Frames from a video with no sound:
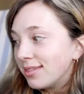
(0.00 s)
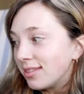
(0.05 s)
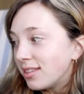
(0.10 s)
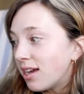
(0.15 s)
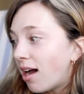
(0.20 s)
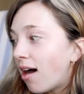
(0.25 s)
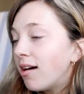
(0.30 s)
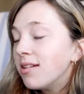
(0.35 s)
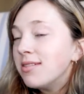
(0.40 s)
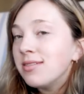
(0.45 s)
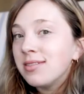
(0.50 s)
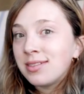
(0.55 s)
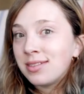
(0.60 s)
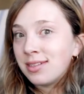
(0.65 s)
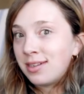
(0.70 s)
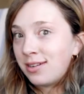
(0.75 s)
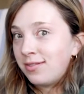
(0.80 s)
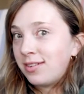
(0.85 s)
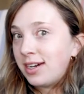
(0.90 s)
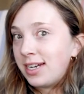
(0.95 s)
tons
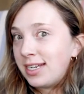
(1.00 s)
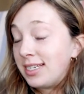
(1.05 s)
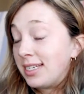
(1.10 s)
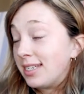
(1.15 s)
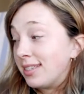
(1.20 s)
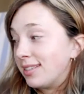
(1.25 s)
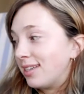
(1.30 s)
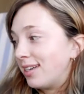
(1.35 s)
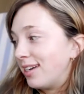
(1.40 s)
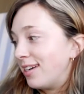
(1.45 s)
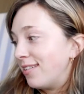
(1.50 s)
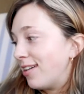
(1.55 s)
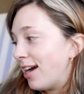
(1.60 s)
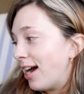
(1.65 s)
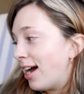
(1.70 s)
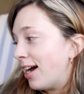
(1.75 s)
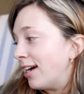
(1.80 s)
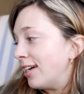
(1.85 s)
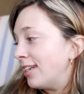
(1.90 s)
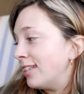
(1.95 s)
of ideas that I have
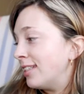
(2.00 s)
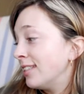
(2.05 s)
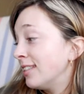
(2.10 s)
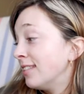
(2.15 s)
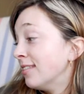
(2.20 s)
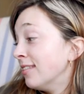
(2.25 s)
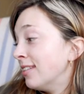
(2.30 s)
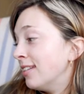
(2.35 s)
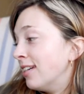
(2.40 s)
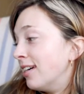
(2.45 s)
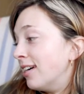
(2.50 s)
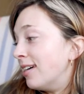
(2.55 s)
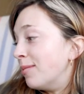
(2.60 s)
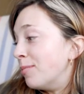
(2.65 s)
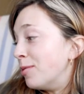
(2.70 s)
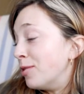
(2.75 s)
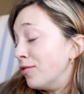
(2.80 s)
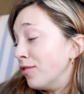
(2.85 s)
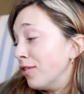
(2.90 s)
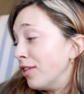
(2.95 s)
had
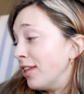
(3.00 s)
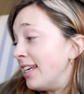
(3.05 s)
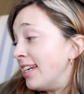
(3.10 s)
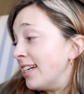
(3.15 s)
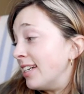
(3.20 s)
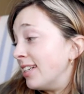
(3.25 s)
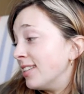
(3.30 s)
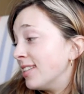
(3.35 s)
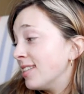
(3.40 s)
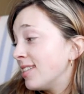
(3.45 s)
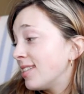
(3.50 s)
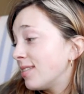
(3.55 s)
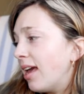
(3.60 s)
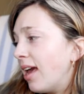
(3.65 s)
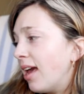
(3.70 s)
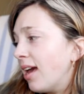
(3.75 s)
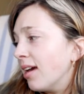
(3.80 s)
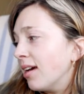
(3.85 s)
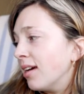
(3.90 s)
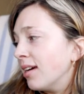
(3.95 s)
over the years.
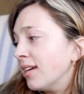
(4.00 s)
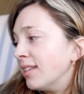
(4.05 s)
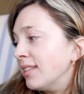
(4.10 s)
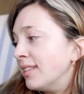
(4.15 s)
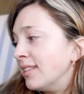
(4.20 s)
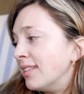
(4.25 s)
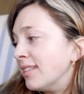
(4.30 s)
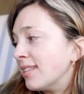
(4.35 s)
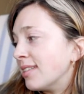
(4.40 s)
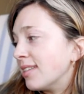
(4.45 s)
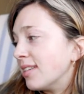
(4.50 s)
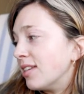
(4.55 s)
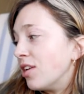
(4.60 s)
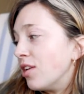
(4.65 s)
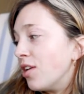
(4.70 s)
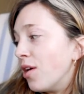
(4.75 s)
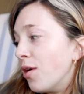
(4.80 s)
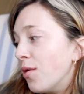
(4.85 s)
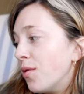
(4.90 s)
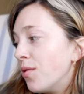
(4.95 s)
And
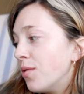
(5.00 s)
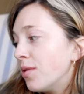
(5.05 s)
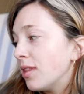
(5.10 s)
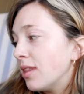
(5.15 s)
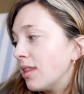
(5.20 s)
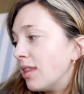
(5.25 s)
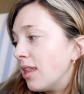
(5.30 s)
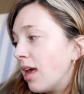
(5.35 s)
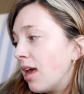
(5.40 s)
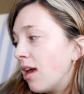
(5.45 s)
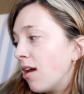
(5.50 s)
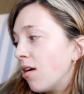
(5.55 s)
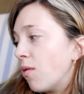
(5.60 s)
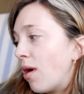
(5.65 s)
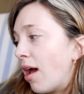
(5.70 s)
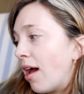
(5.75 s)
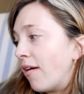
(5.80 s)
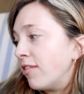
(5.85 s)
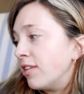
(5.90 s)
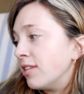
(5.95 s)
no, they
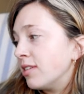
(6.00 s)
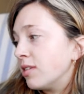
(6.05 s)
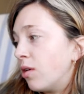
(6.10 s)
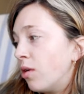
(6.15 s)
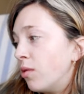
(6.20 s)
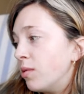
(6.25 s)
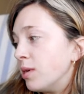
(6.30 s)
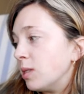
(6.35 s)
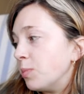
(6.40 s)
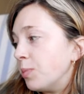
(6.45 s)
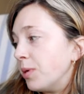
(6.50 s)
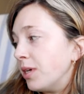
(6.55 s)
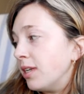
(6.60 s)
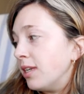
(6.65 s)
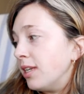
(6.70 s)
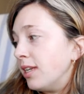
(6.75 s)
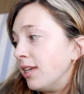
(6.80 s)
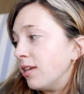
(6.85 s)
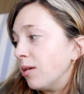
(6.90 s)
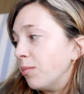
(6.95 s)
haven't always
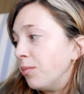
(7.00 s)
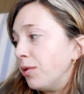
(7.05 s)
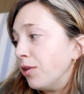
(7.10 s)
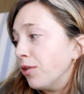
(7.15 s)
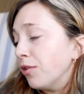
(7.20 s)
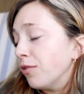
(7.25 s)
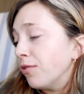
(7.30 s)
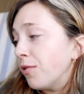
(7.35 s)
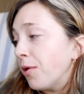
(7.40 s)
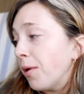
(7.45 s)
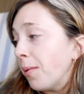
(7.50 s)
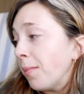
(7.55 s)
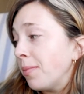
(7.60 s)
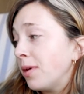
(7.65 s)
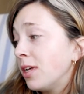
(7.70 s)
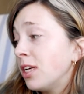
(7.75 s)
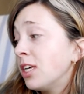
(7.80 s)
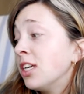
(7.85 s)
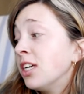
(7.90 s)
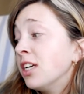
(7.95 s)
been in computer
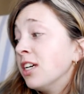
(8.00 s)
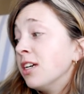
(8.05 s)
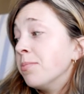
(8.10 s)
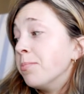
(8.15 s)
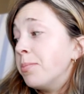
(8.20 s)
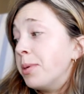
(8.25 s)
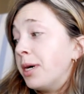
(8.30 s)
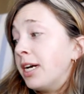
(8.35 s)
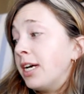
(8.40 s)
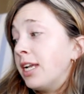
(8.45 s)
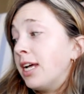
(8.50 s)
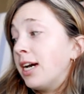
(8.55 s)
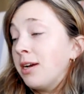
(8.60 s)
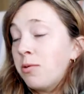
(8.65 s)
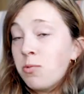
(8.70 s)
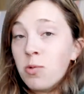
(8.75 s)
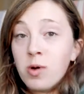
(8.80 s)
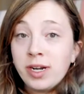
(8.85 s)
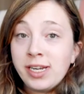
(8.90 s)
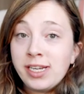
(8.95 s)
form, but
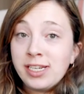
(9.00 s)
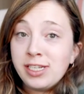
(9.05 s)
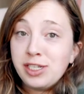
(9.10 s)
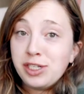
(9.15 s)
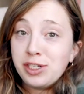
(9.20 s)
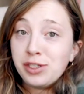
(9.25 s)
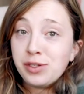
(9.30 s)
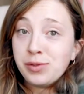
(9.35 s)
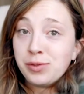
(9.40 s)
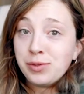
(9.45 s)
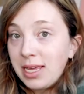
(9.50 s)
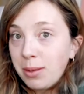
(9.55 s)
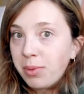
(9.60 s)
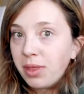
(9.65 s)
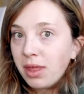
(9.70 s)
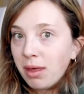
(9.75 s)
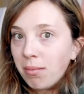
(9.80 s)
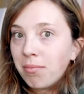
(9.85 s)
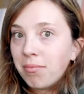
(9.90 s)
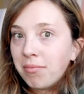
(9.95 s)
I wanted to keep
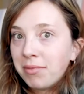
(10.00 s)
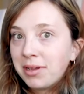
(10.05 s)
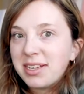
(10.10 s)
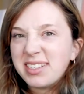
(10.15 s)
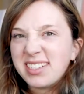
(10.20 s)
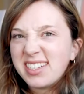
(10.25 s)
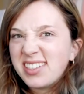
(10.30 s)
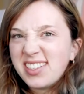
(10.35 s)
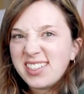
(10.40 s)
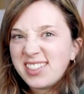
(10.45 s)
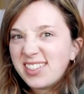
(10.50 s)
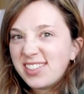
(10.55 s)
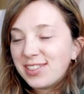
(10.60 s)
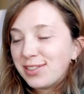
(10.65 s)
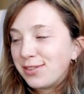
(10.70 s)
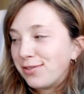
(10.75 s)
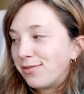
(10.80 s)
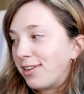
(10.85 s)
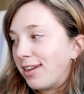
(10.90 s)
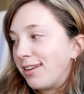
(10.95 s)
them because it's
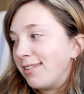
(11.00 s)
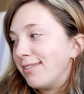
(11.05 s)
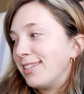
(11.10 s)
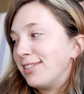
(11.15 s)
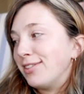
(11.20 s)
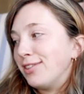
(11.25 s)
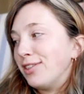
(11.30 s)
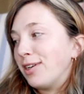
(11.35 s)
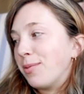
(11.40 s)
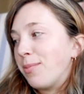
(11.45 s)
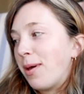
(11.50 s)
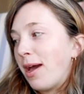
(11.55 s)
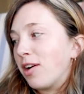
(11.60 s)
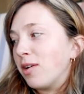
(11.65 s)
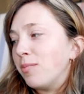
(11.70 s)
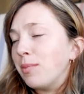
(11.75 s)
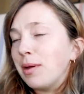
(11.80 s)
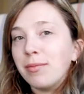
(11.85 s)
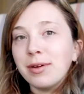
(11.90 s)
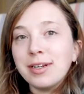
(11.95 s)
just fun to look
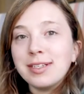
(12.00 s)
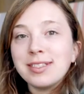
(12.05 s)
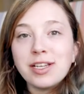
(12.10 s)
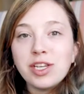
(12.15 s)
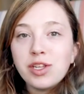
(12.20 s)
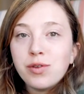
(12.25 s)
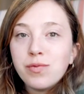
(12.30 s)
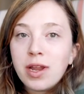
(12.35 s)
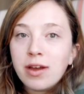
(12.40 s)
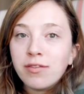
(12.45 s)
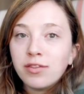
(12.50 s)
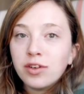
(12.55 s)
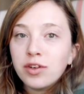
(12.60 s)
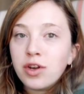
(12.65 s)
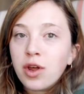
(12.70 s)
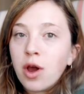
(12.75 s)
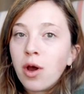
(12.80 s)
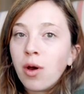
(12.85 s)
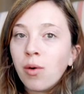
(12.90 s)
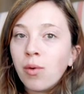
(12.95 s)
back on memories, and you never
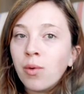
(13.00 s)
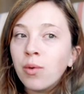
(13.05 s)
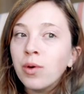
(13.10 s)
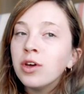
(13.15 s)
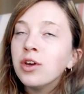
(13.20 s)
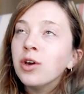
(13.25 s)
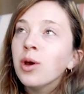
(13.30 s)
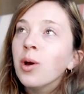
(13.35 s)
know